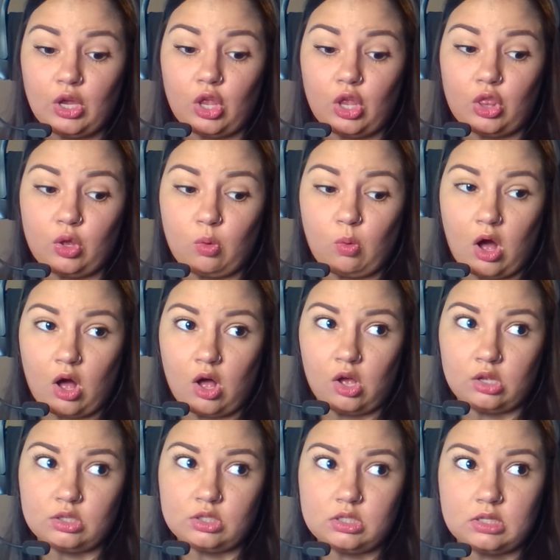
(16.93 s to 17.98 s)
the
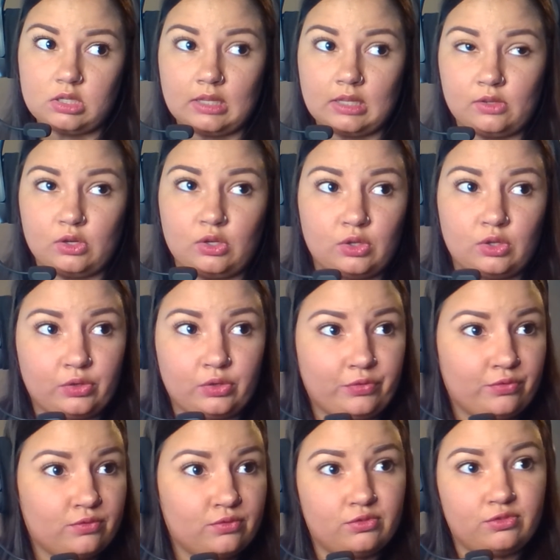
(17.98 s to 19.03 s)
walls, the little
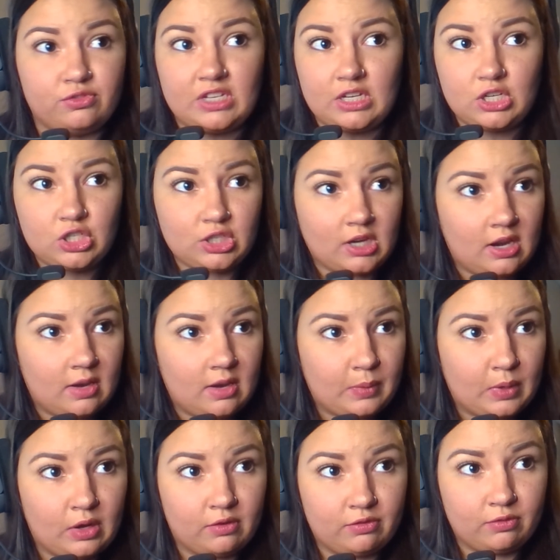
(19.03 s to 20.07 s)
V shape
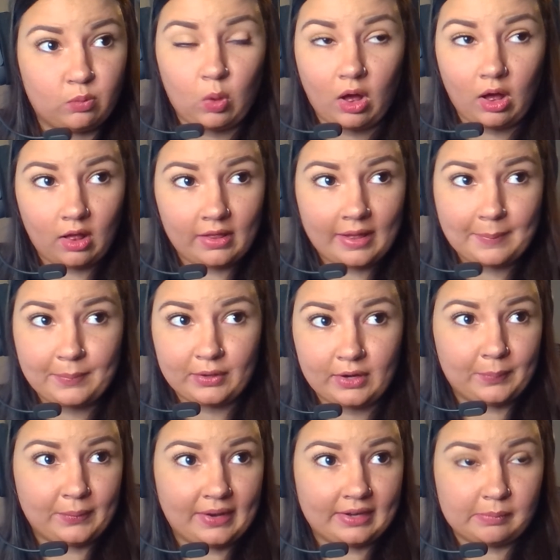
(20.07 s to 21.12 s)
of wall I put
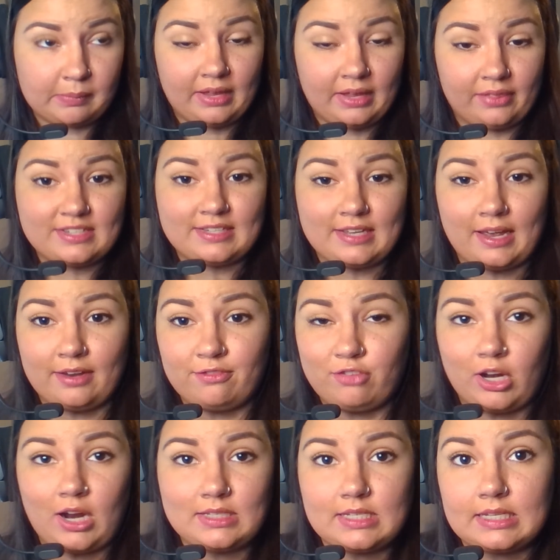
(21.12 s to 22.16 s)
up randomly on the side and
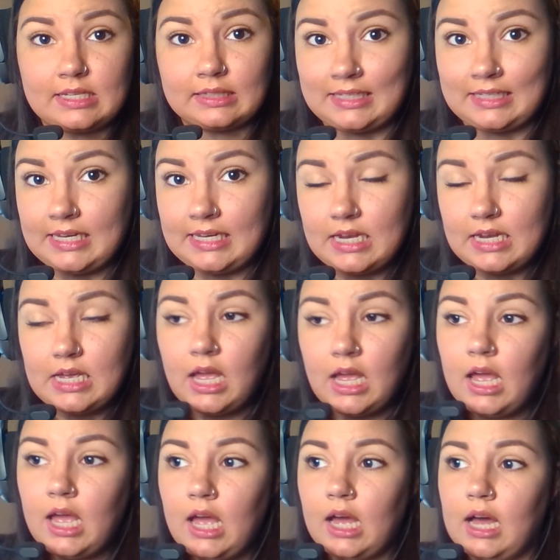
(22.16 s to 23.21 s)
forgot to delete,
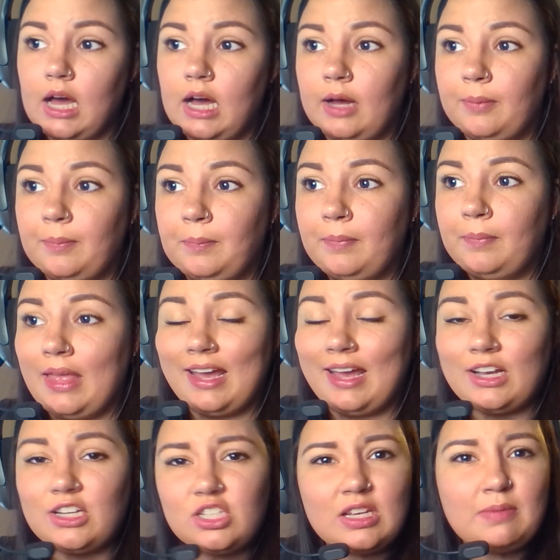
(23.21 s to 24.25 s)
and
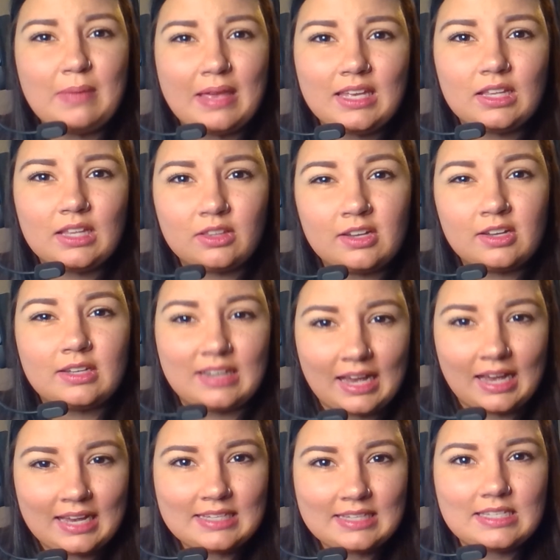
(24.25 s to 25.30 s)
actually make it look
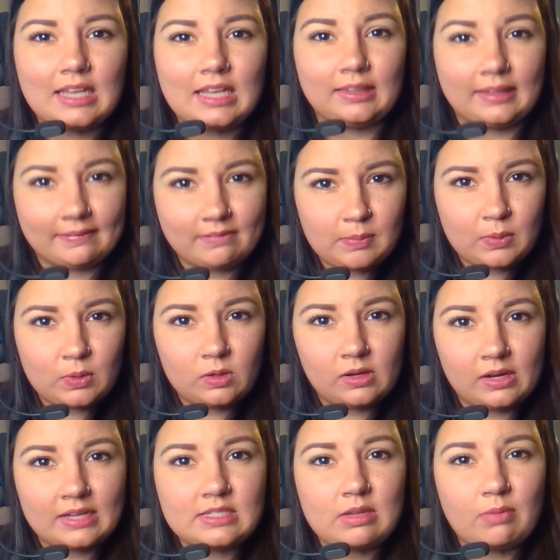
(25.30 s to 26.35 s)
nice and livable
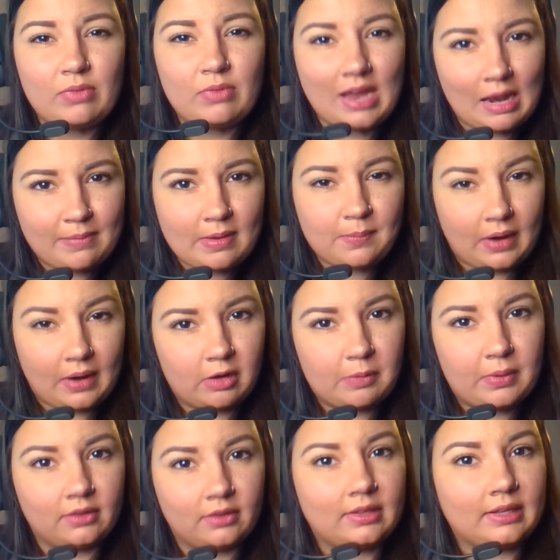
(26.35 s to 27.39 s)
and something I'd be proud to
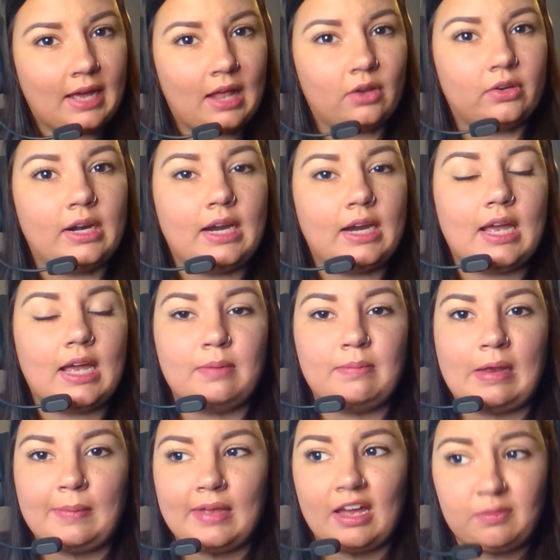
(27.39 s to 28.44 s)
put on the gallery and
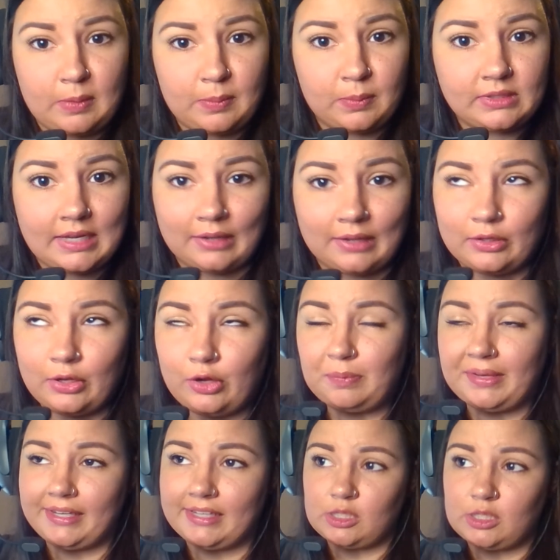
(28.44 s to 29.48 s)
maybe have people download,
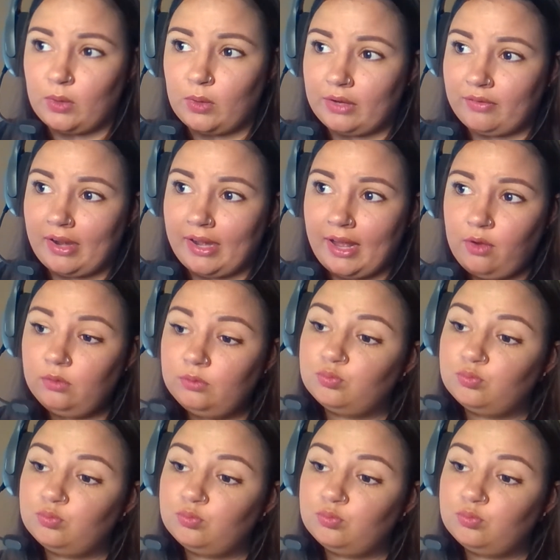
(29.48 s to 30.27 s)
because the one right now,